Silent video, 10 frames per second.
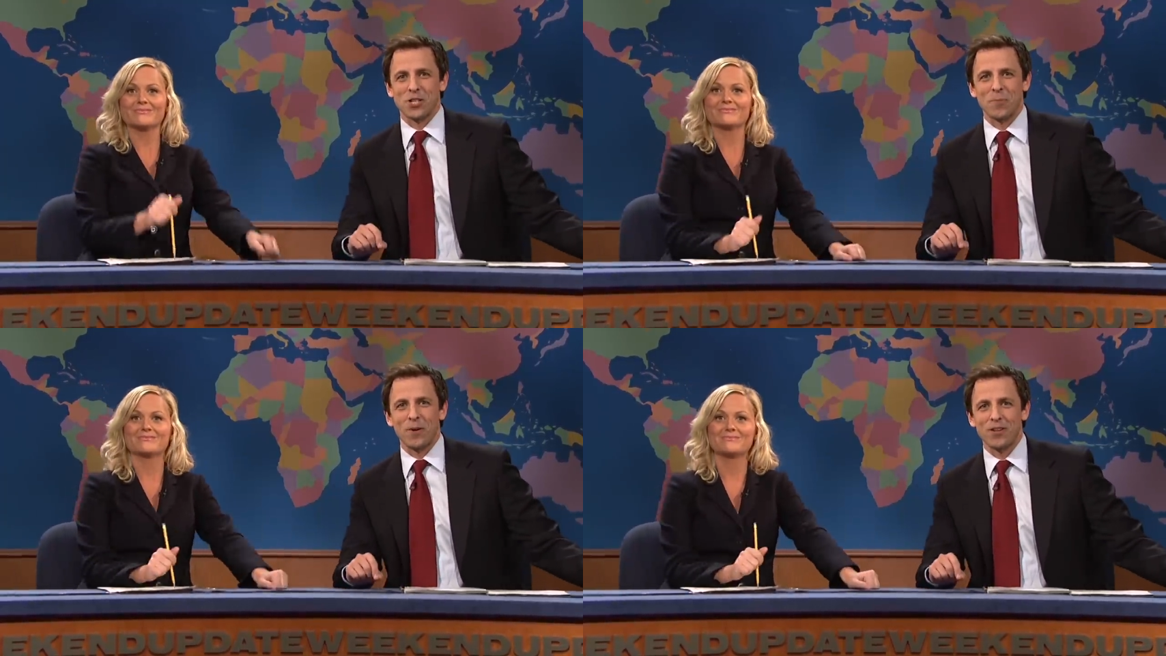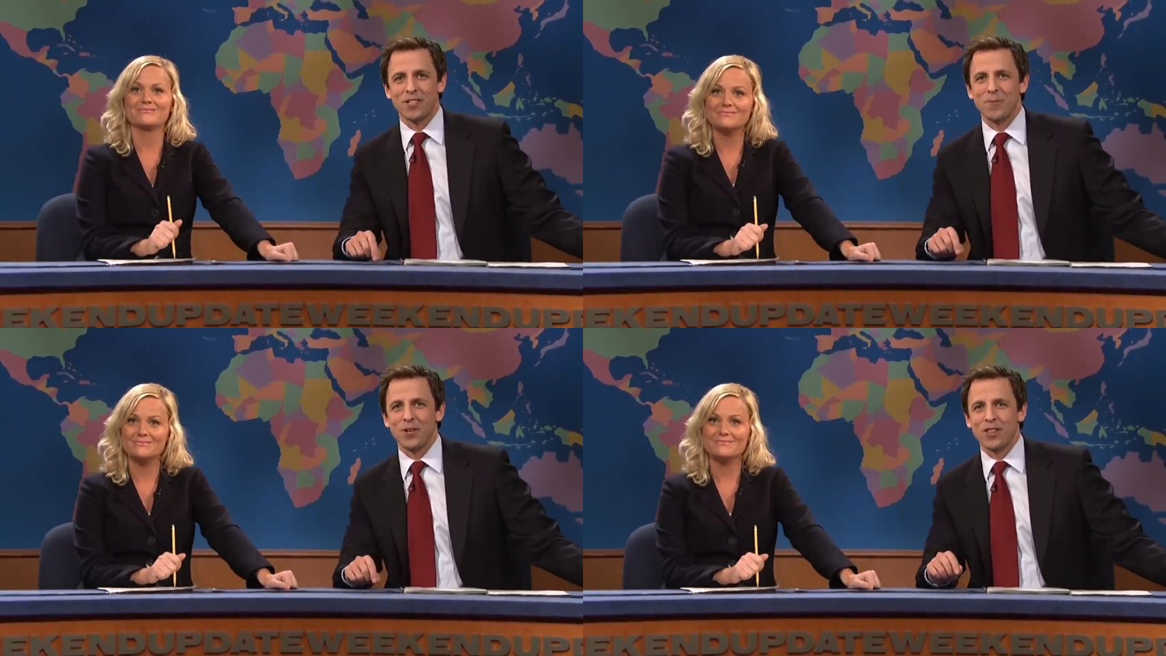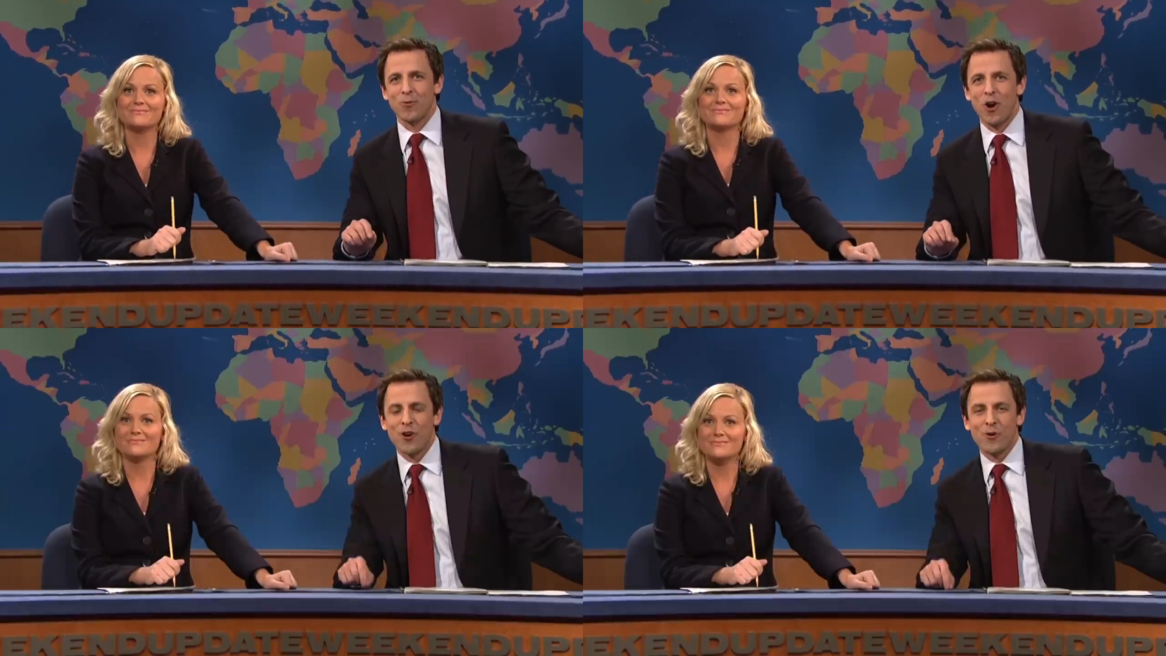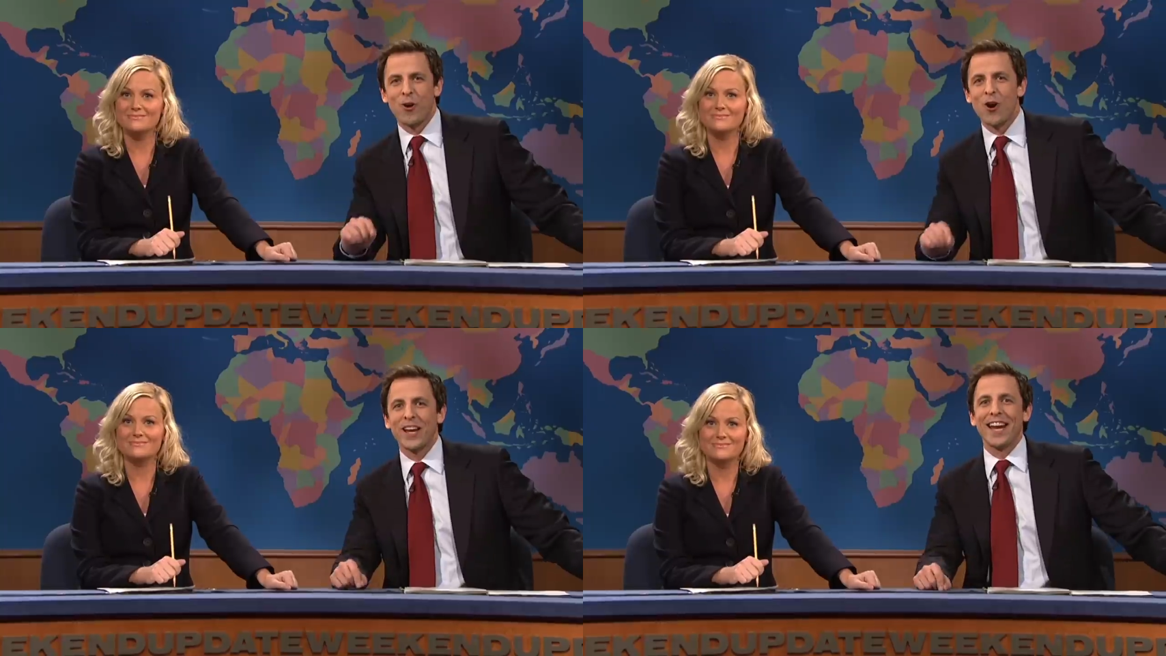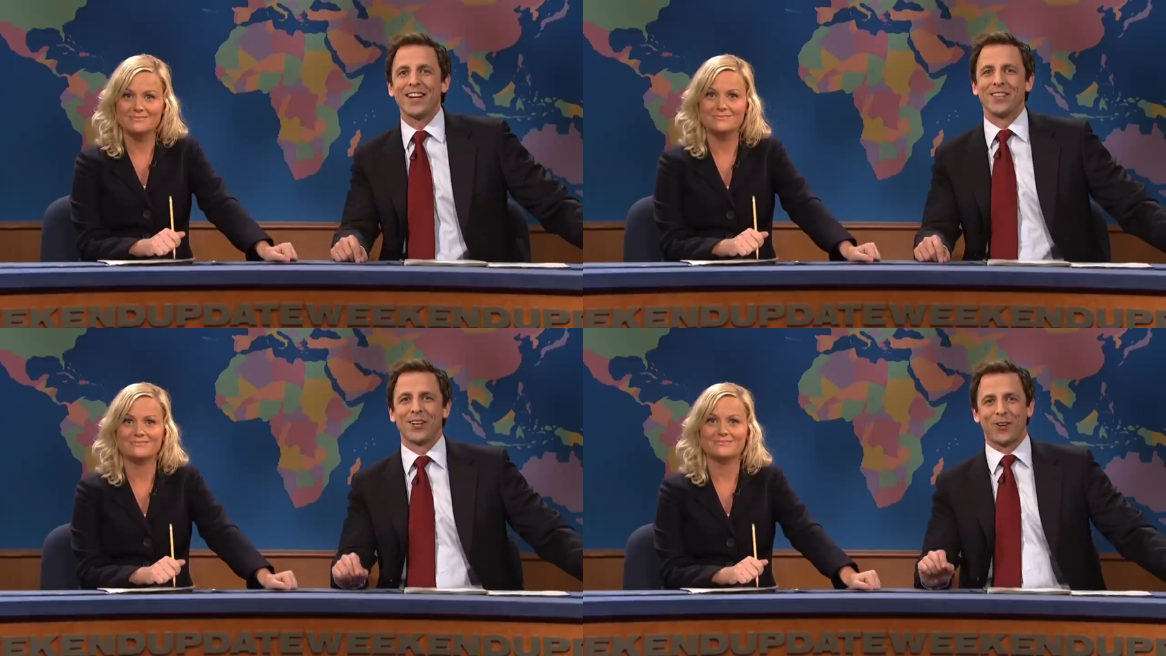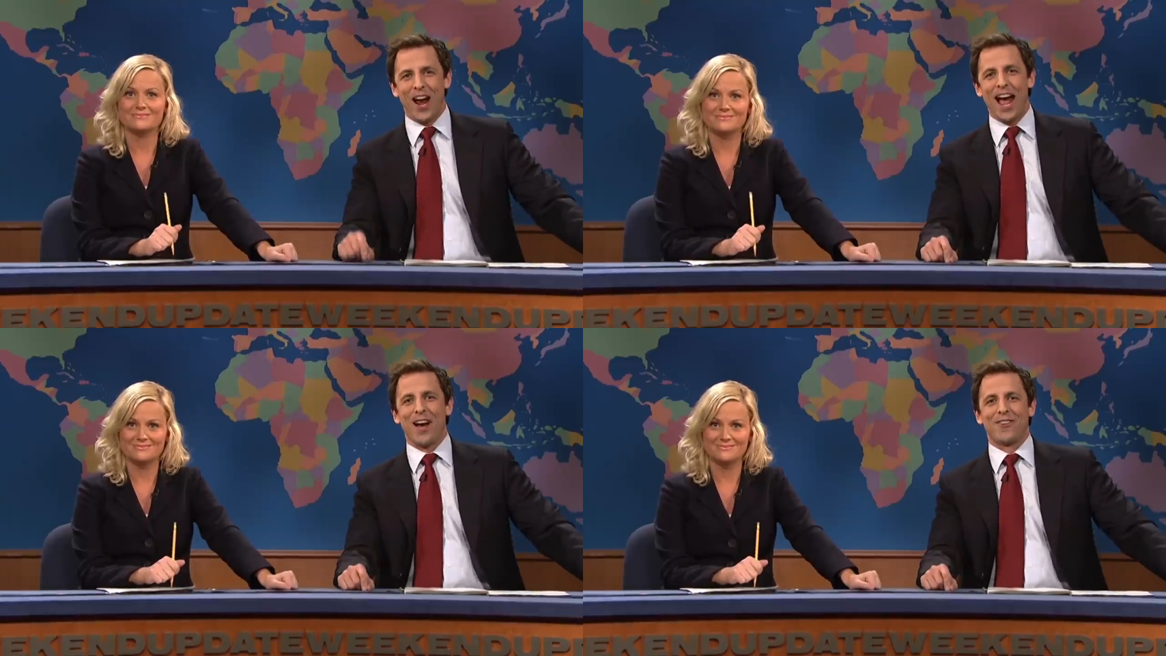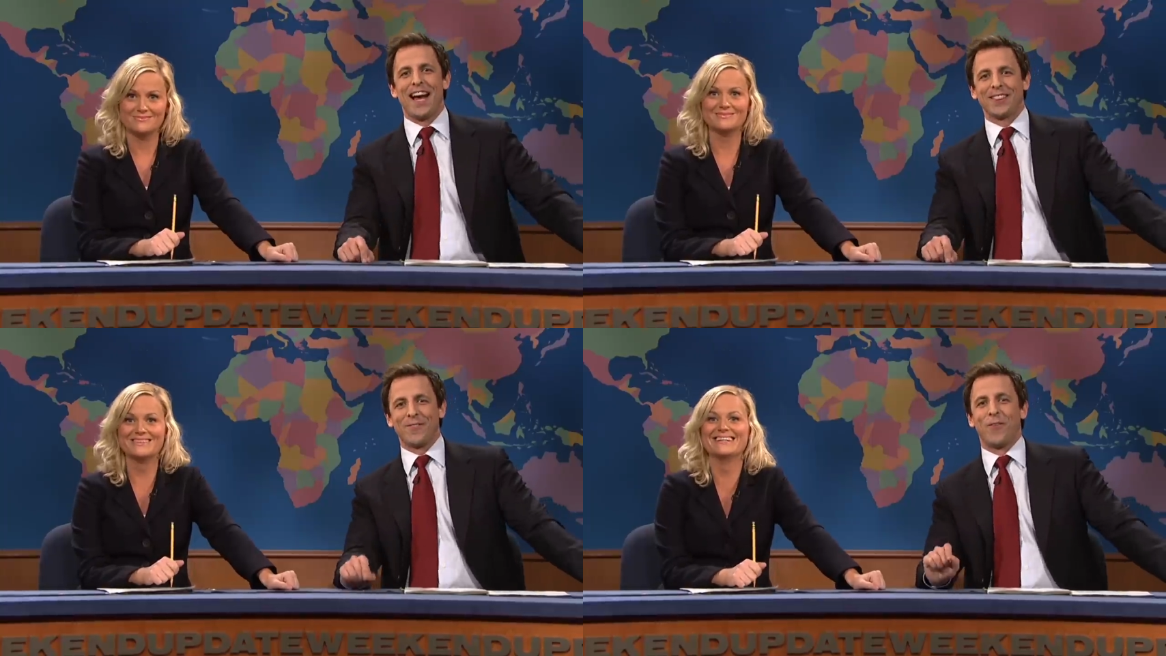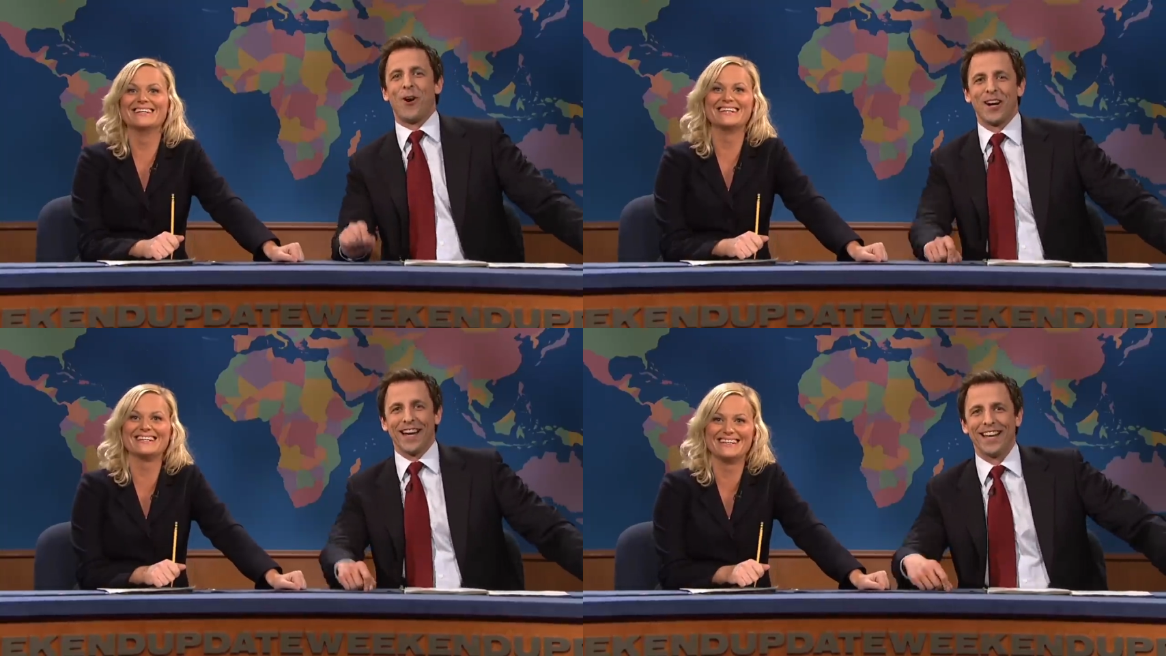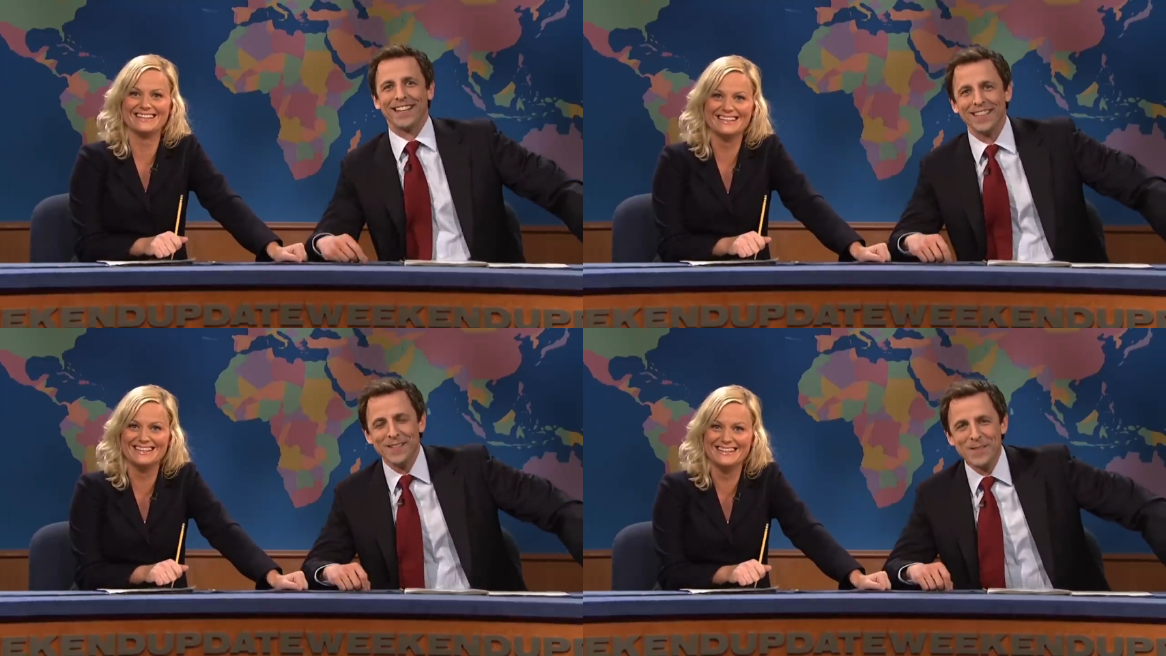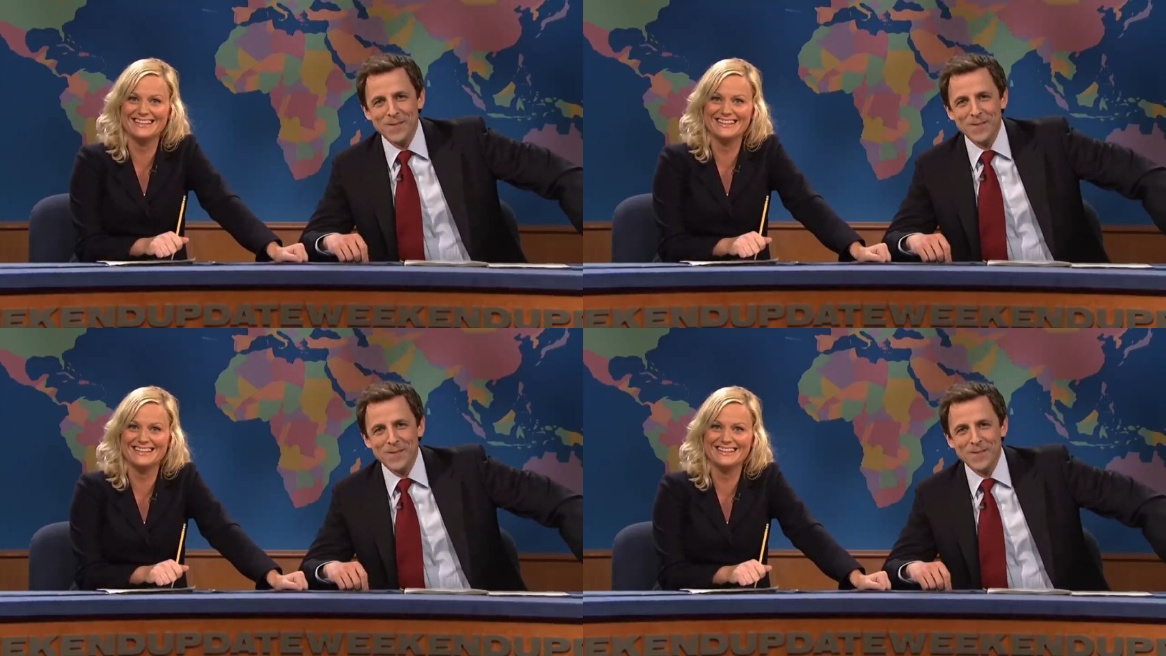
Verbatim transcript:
Speaker 1: you're supposed to put the ro Rogaine on the crown, not the forehead. really,